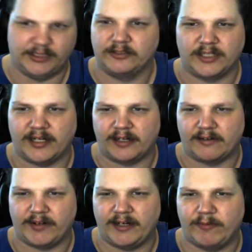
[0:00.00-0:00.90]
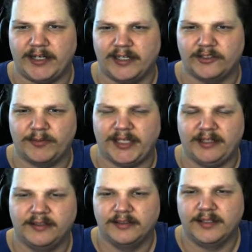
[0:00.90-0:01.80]
Sounds like a great weekend to
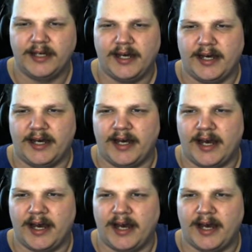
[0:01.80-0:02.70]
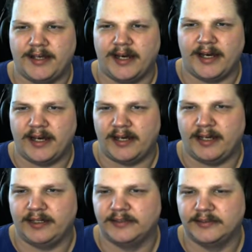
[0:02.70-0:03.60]
me. Yeah,
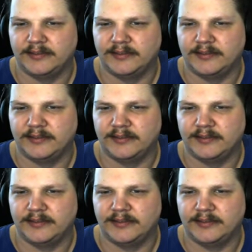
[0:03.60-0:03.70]
yeah.